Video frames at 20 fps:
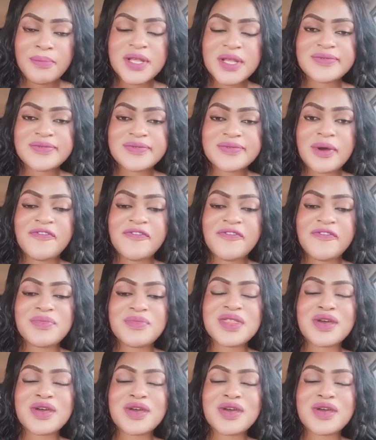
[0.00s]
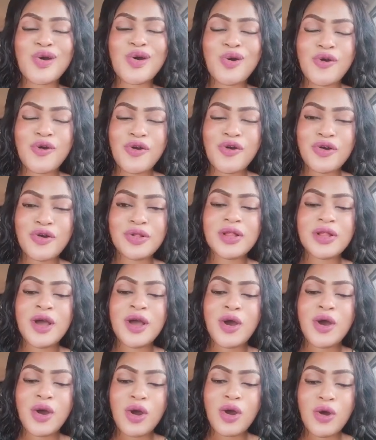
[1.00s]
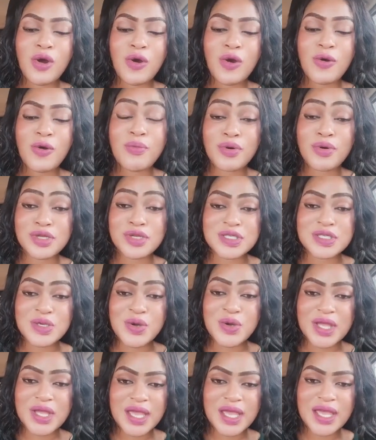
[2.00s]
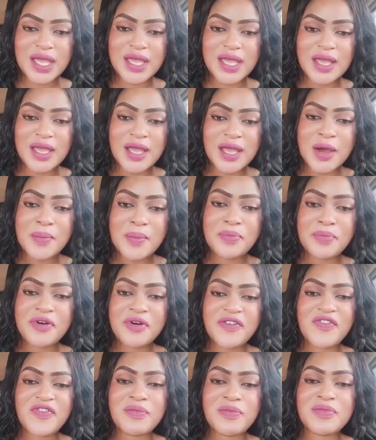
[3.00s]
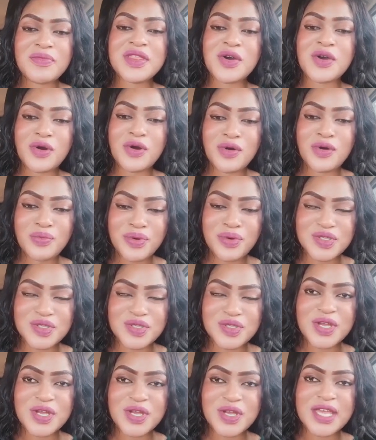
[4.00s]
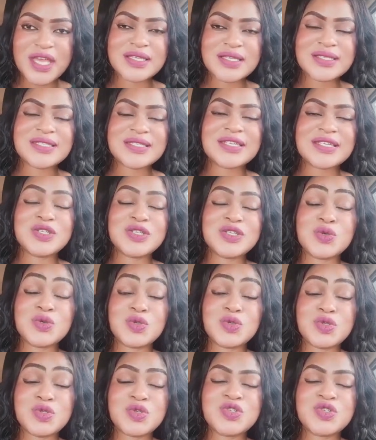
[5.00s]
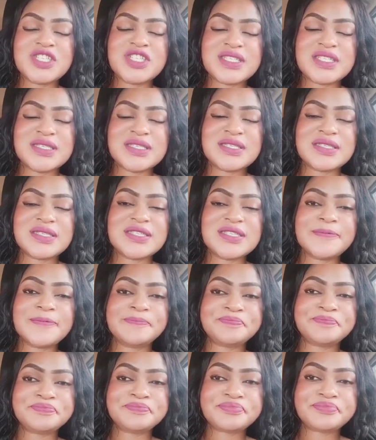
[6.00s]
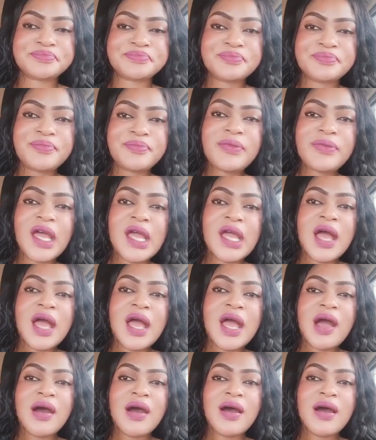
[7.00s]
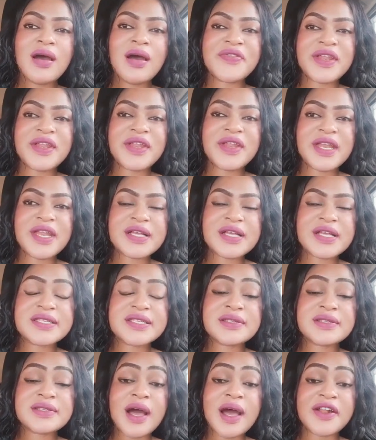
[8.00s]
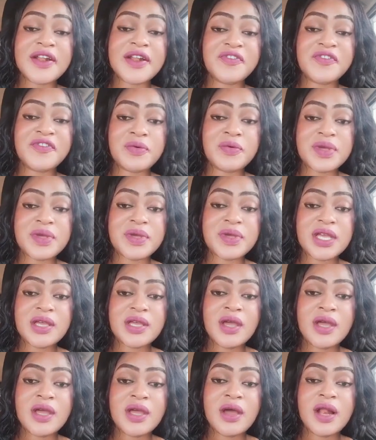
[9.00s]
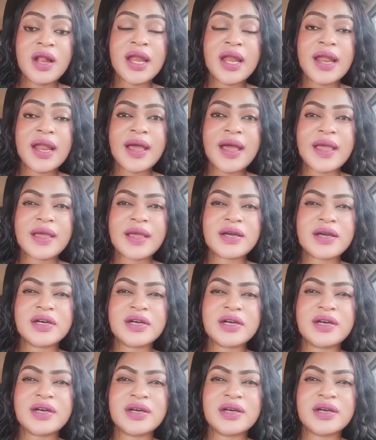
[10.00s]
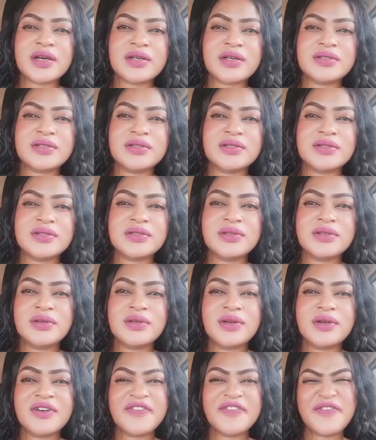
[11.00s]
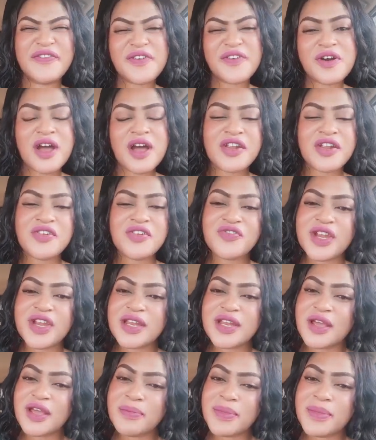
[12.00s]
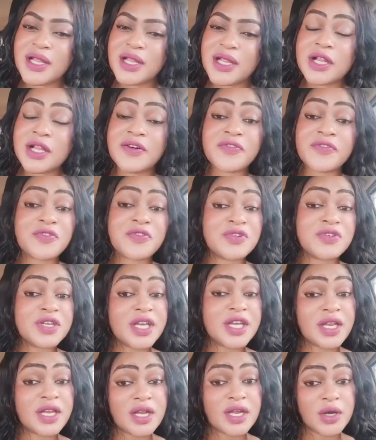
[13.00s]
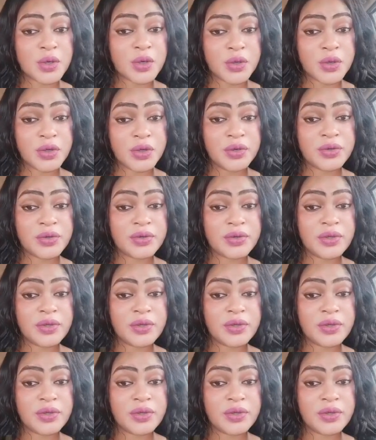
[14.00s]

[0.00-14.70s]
Please pour for me the whole bottle, okay? Pour for me the whole bottle. Yes, it will do you justice. The next, add for me like 400 ml of crude kenako.